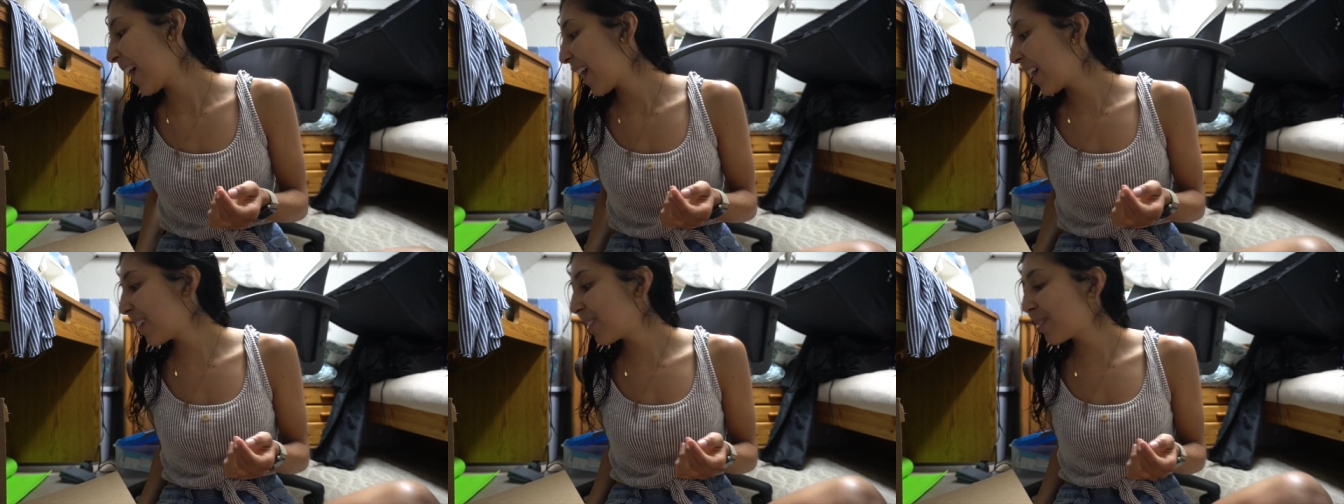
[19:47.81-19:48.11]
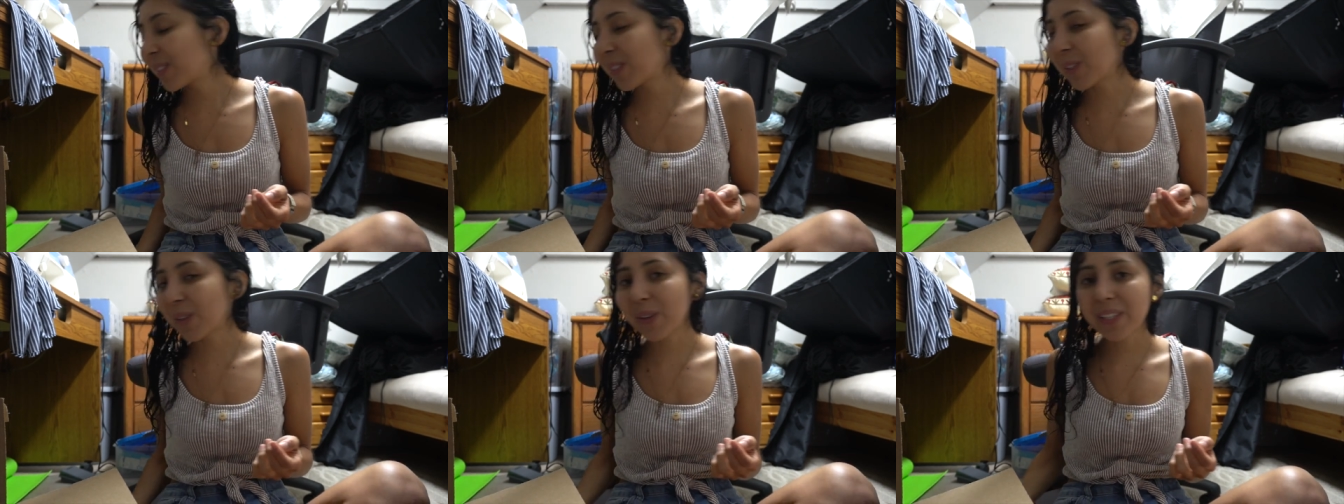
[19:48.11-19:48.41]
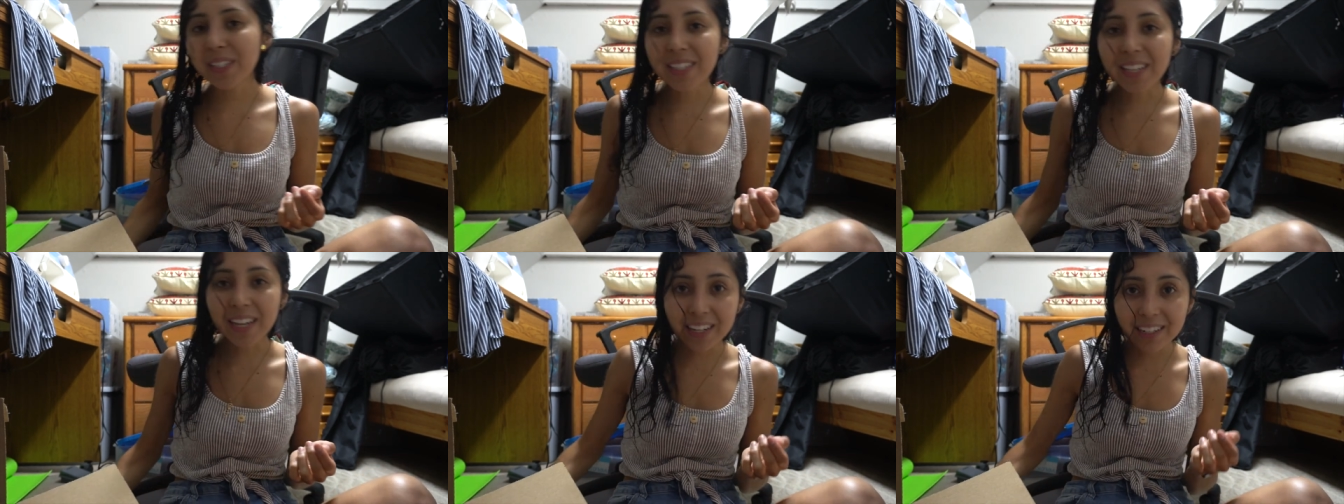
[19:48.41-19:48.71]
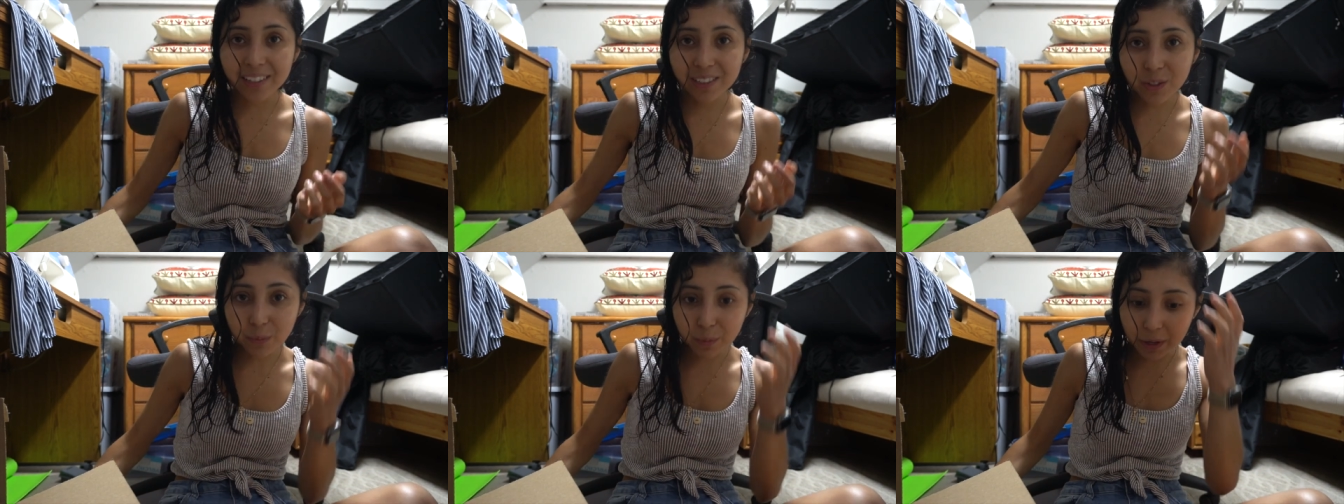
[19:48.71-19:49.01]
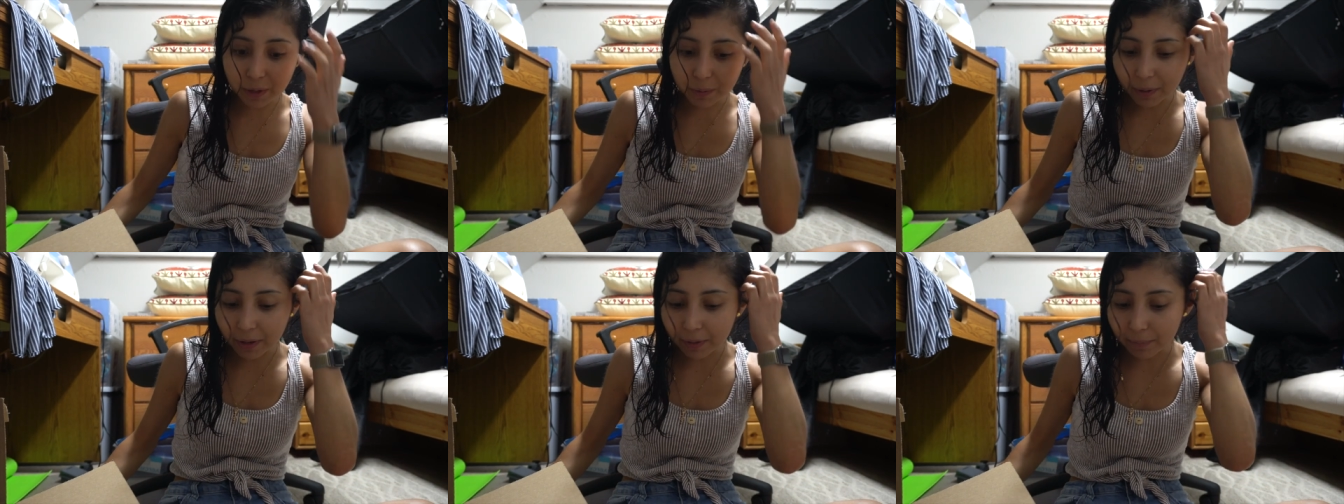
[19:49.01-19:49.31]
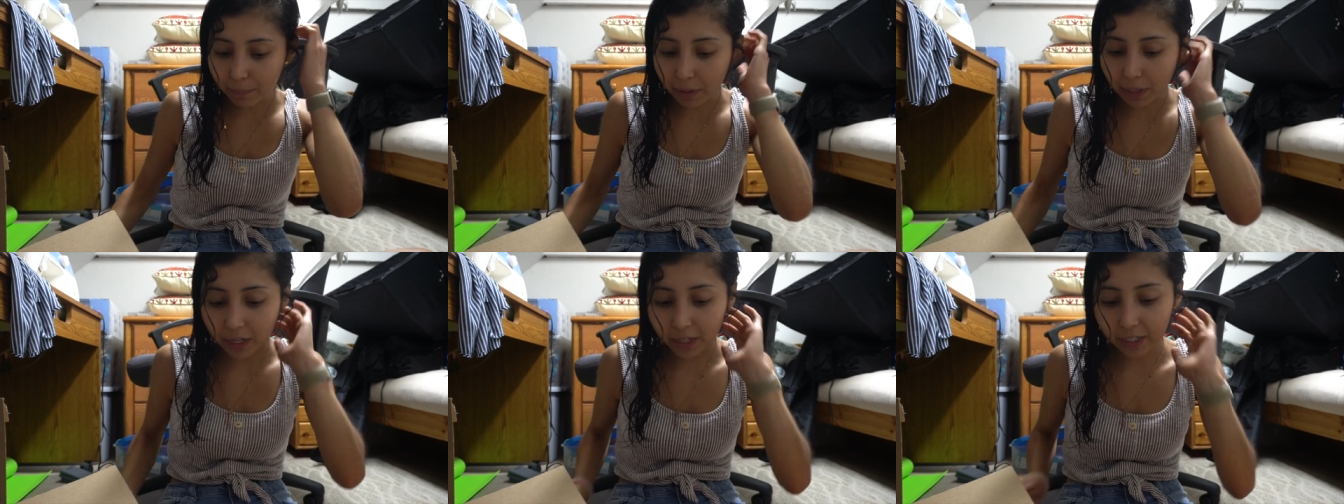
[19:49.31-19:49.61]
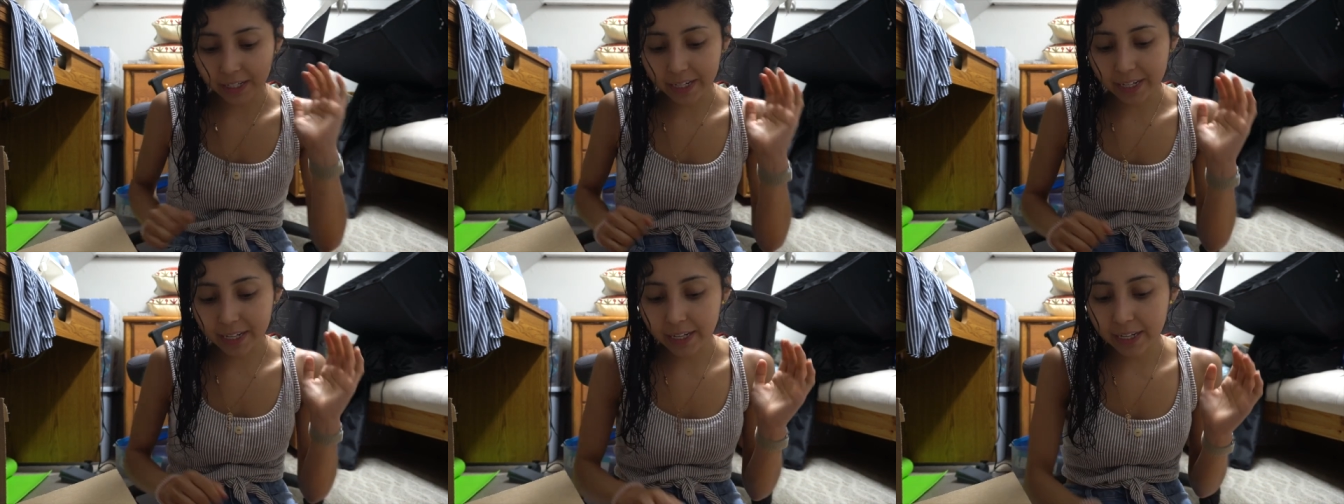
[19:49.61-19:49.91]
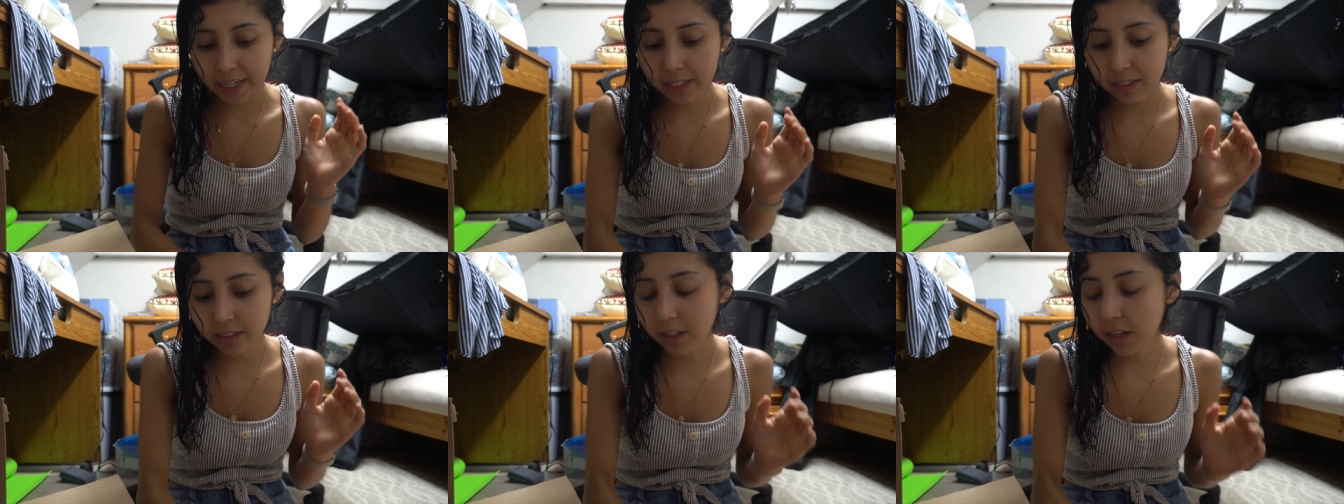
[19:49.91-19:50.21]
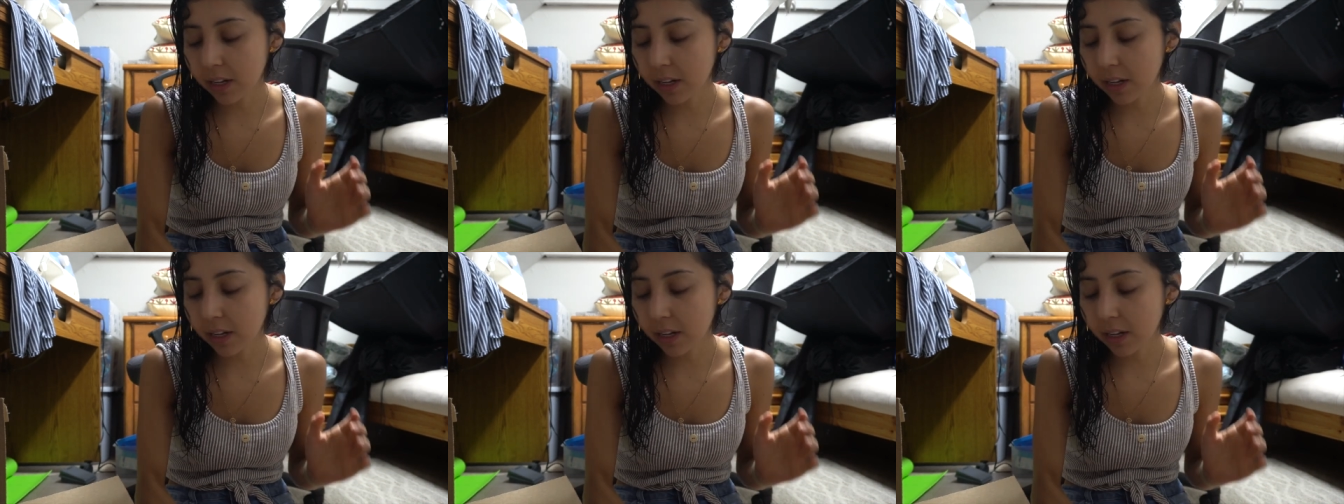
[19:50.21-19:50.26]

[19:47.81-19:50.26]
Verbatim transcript: I am so excited to make my podcast.